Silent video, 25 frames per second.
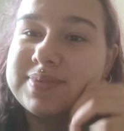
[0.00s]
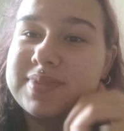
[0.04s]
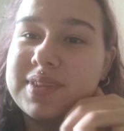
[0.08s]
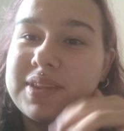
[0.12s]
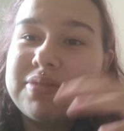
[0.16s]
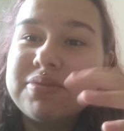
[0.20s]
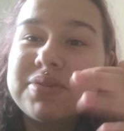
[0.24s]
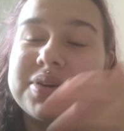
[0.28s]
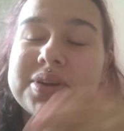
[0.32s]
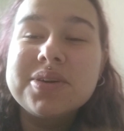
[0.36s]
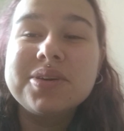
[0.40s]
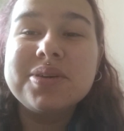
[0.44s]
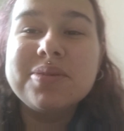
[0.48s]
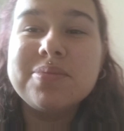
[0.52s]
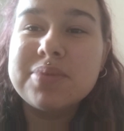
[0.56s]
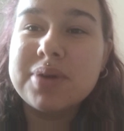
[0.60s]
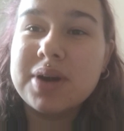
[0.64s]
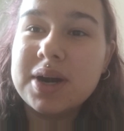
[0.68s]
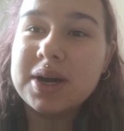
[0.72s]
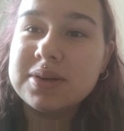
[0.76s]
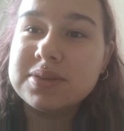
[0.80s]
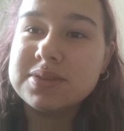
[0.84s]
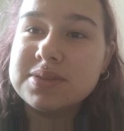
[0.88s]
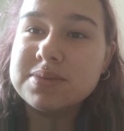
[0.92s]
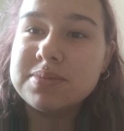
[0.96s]
really
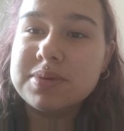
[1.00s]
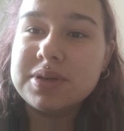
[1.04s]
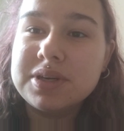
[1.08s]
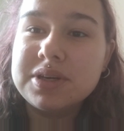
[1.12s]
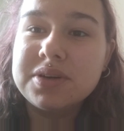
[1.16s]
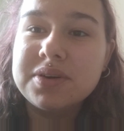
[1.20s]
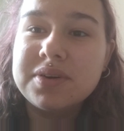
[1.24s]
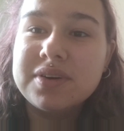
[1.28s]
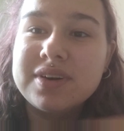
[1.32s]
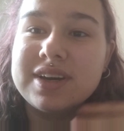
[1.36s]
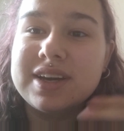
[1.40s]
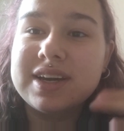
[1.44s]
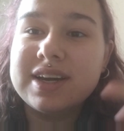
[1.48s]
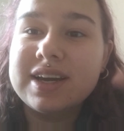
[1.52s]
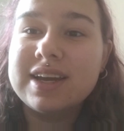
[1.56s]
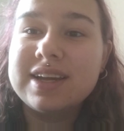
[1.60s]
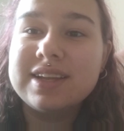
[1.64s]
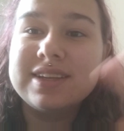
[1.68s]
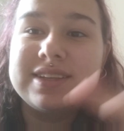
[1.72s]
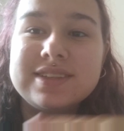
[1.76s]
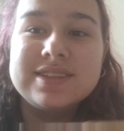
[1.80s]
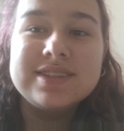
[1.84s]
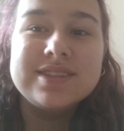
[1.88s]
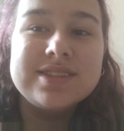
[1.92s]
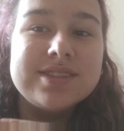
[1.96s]
proud to be queer
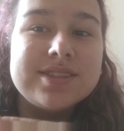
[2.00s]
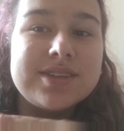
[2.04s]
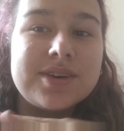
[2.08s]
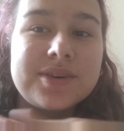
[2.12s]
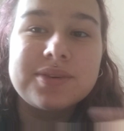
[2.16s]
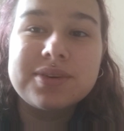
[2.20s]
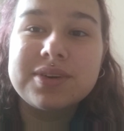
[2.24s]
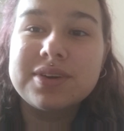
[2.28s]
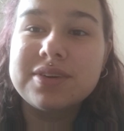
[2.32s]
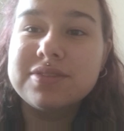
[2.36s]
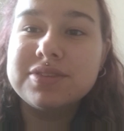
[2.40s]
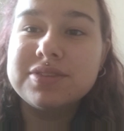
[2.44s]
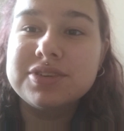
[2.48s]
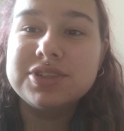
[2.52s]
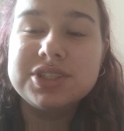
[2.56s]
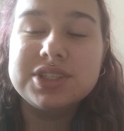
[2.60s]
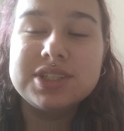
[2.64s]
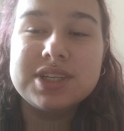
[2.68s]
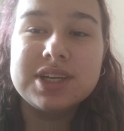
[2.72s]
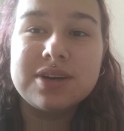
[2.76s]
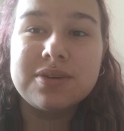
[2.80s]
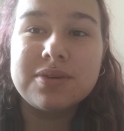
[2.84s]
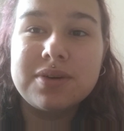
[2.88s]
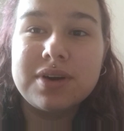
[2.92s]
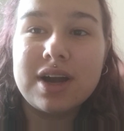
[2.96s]
and don't give a
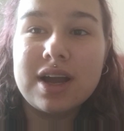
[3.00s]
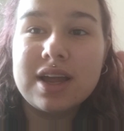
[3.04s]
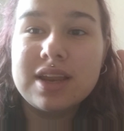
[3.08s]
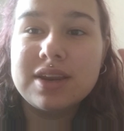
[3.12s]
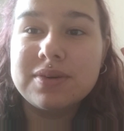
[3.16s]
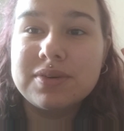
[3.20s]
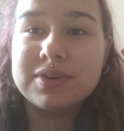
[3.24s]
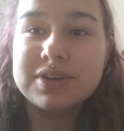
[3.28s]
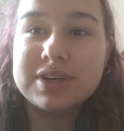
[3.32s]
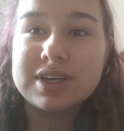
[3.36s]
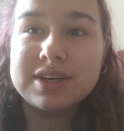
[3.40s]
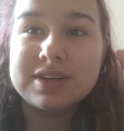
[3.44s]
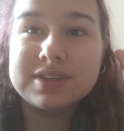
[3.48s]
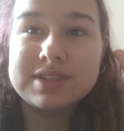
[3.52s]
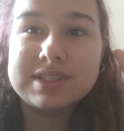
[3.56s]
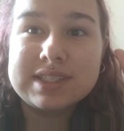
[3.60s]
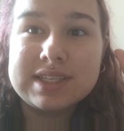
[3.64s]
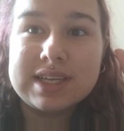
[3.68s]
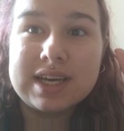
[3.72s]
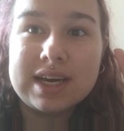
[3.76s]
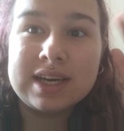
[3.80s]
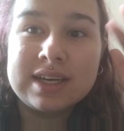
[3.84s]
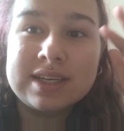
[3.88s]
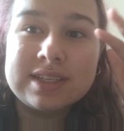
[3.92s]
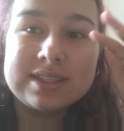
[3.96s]
shit what anyone else
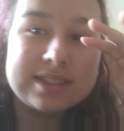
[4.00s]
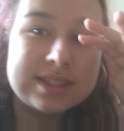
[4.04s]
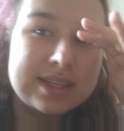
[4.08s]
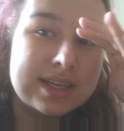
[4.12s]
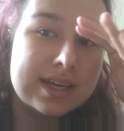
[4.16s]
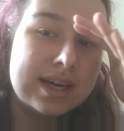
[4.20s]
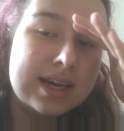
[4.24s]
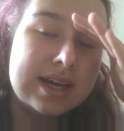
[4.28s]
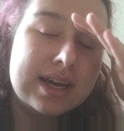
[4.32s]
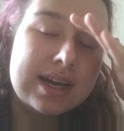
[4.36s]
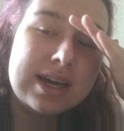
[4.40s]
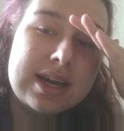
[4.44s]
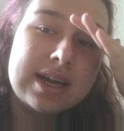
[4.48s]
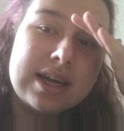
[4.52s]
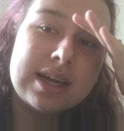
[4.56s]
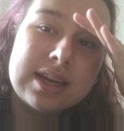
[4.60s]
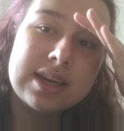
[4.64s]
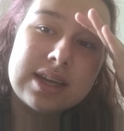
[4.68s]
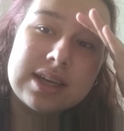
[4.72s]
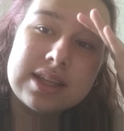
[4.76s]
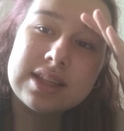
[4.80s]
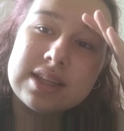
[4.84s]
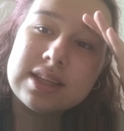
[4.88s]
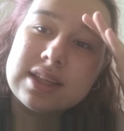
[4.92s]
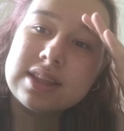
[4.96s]
says. And
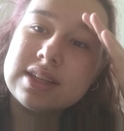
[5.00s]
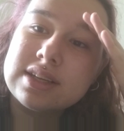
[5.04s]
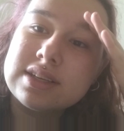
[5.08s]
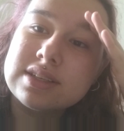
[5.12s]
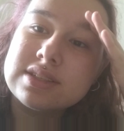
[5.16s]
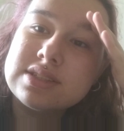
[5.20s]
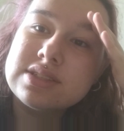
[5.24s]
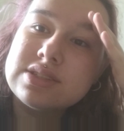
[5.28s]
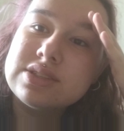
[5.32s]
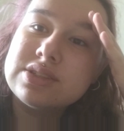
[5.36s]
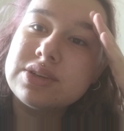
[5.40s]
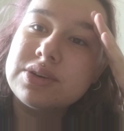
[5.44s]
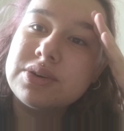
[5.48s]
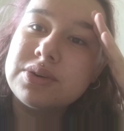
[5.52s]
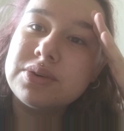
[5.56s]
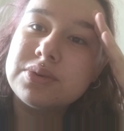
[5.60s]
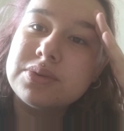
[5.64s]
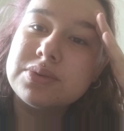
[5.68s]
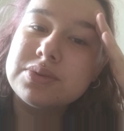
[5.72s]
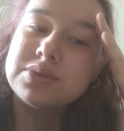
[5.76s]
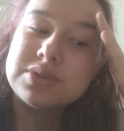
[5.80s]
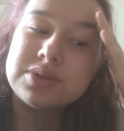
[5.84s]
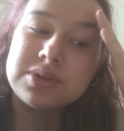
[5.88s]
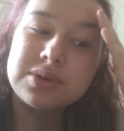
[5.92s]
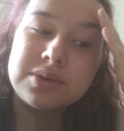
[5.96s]
I think that's
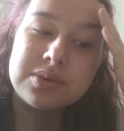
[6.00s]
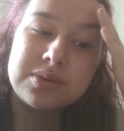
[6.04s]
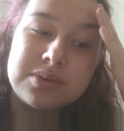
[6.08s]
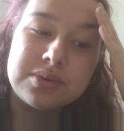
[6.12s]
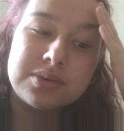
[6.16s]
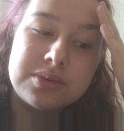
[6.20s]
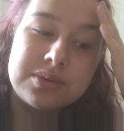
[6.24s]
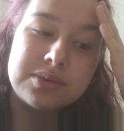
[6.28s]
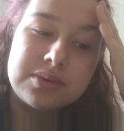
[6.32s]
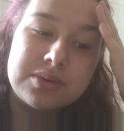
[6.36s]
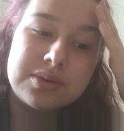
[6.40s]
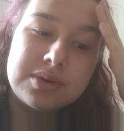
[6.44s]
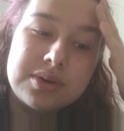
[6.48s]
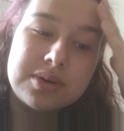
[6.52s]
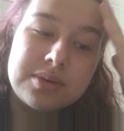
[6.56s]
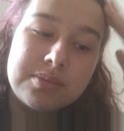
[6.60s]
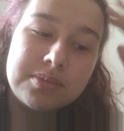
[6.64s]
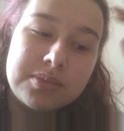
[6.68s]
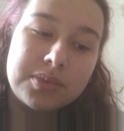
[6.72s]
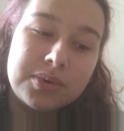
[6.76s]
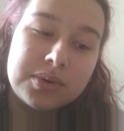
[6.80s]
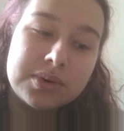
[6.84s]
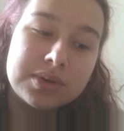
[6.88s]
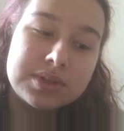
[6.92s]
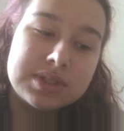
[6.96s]
so
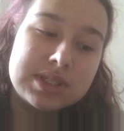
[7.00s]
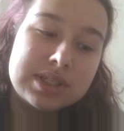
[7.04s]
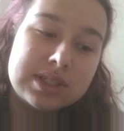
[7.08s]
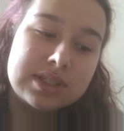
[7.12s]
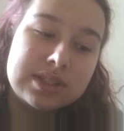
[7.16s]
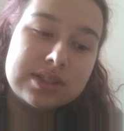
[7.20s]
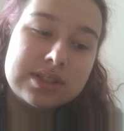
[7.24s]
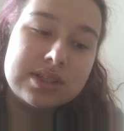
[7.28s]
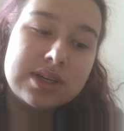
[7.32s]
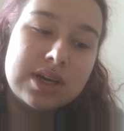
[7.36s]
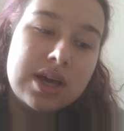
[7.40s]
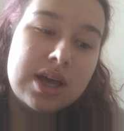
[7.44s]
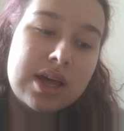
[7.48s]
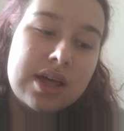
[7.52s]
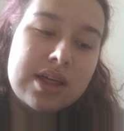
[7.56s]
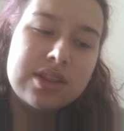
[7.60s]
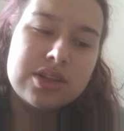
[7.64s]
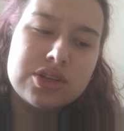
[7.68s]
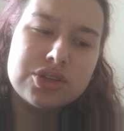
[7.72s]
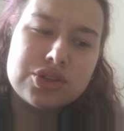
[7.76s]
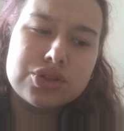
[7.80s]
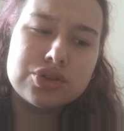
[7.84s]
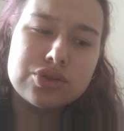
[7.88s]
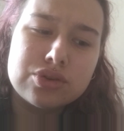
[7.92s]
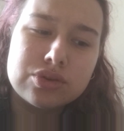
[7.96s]
important. The
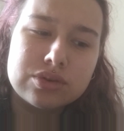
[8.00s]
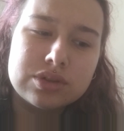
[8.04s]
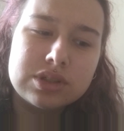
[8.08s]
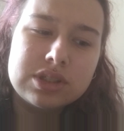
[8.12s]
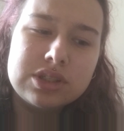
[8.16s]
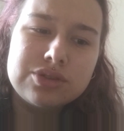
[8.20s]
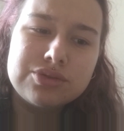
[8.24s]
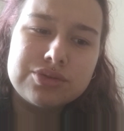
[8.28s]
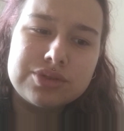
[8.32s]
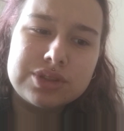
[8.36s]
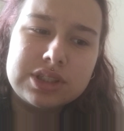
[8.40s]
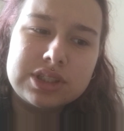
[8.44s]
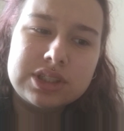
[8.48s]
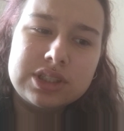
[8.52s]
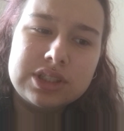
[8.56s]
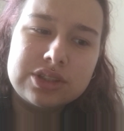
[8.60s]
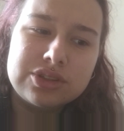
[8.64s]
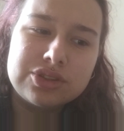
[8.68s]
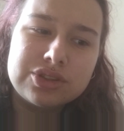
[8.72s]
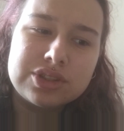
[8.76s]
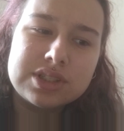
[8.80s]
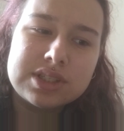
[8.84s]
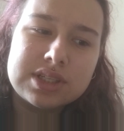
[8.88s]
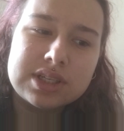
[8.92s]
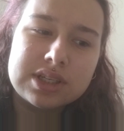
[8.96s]
story is really
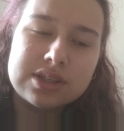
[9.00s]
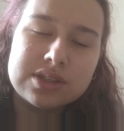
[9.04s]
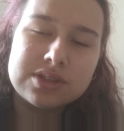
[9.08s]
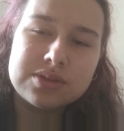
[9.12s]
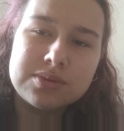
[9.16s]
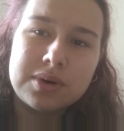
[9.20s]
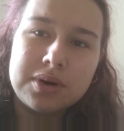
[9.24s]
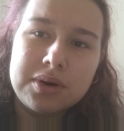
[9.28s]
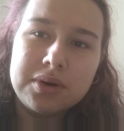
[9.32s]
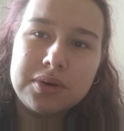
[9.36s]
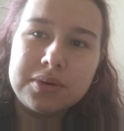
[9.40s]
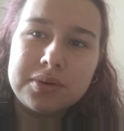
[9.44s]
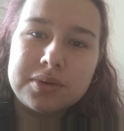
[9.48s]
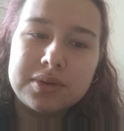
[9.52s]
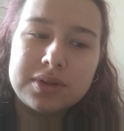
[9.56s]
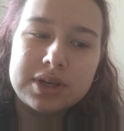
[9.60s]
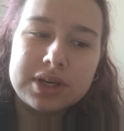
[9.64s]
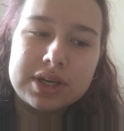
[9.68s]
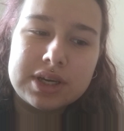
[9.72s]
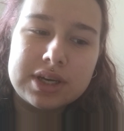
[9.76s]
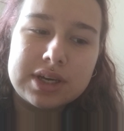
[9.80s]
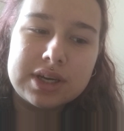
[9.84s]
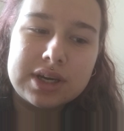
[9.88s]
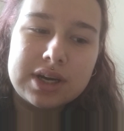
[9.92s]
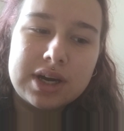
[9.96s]
interesting as well.
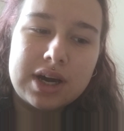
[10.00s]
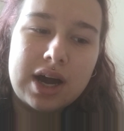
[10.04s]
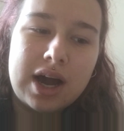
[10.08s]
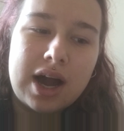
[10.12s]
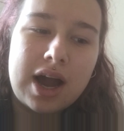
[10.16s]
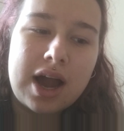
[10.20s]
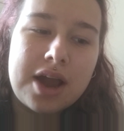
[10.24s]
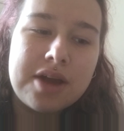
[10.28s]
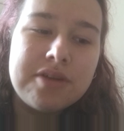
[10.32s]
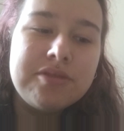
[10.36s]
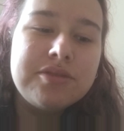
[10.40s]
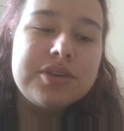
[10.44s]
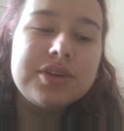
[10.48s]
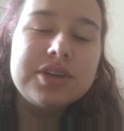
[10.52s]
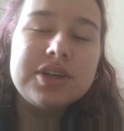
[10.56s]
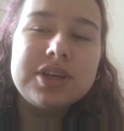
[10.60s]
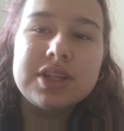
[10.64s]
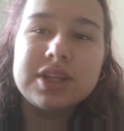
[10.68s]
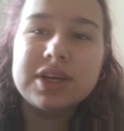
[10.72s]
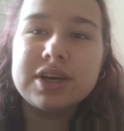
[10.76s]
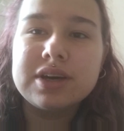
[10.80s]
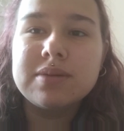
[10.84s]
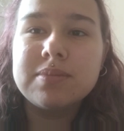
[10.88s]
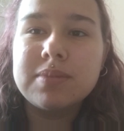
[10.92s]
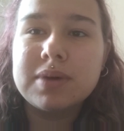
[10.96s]
Like I really
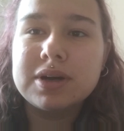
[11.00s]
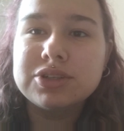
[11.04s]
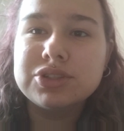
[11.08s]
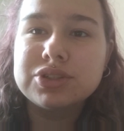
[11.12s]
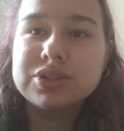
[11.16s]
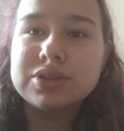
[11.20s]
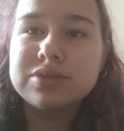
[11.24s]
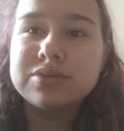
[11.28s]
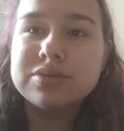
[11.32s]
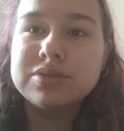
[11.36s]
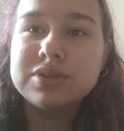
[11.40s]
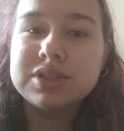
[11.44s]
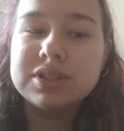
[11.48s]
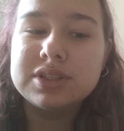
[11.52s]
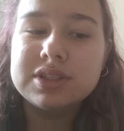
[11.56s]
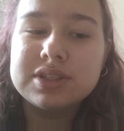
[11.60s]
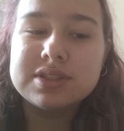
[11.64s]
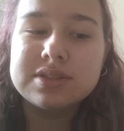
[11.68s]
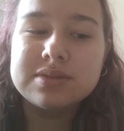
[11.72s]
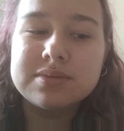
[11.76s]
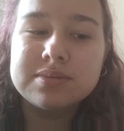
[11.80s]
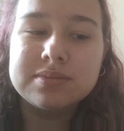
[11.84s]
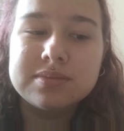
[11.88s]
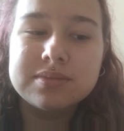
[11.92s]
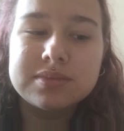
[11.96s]
like magical
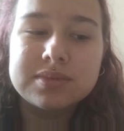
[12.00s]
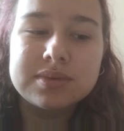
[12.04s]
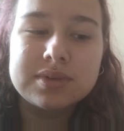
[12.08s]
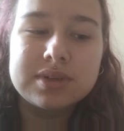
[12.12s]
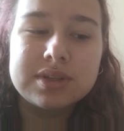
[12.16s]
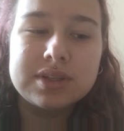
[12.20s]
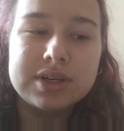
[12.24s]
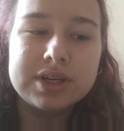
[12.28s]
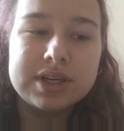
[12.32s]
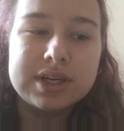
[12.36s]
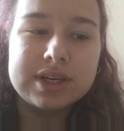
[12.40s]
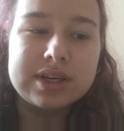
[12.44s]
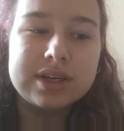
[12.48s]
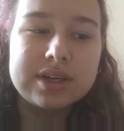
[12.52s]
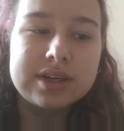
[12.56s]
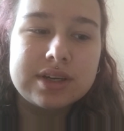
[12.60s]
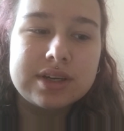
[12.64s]
realism. Like